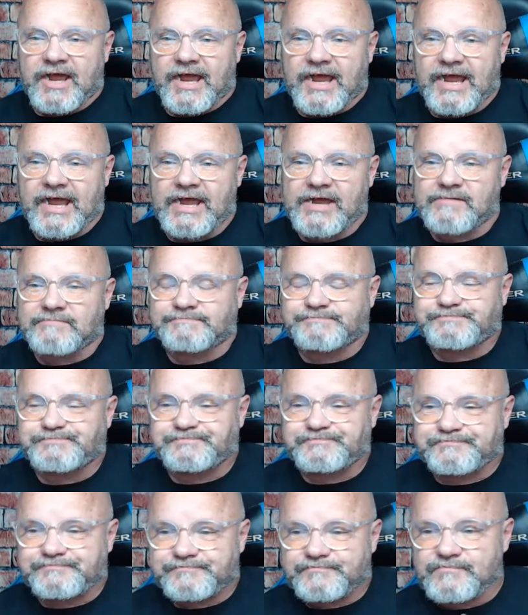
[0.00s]
And
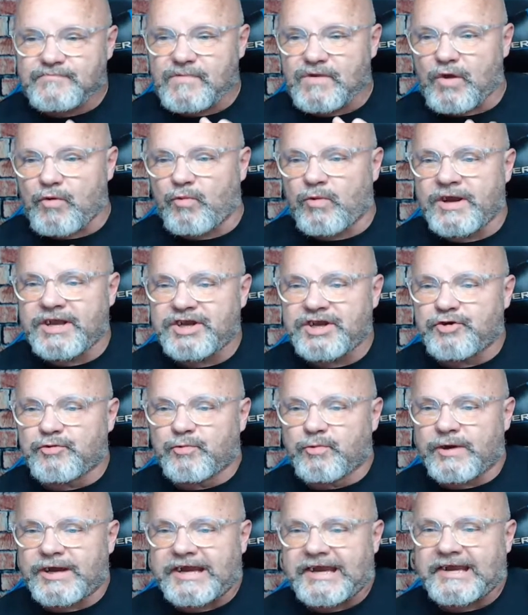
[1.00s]
when you
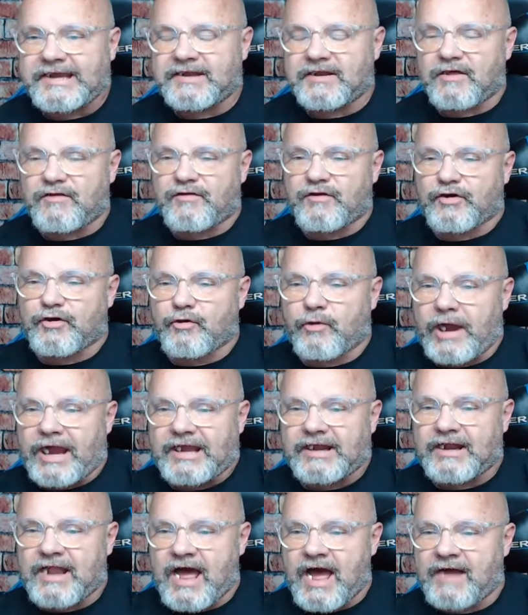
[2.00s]
read the
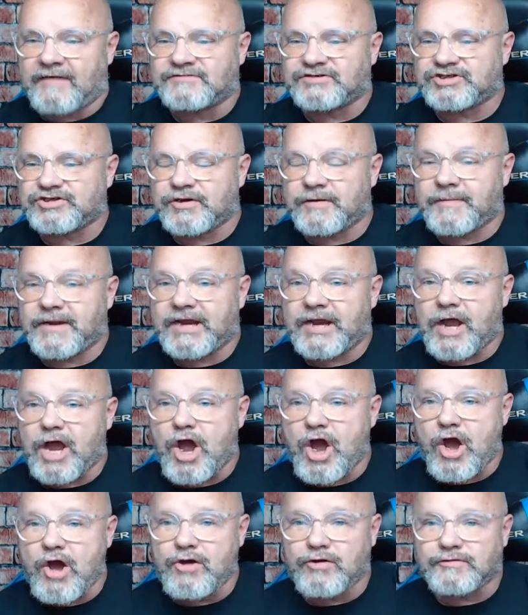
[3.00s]
great live streaming
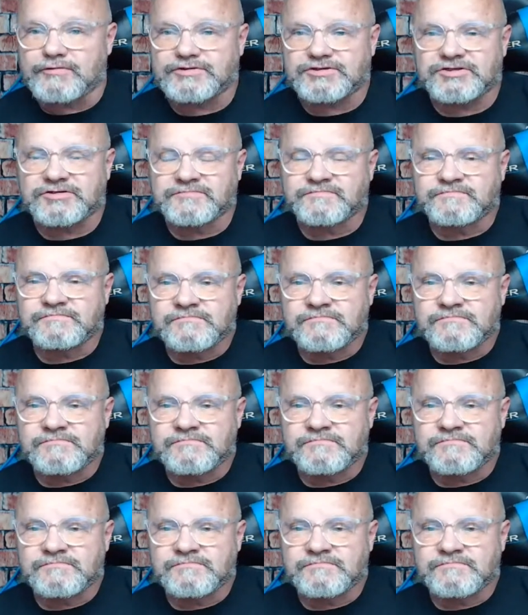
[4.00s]
hoax,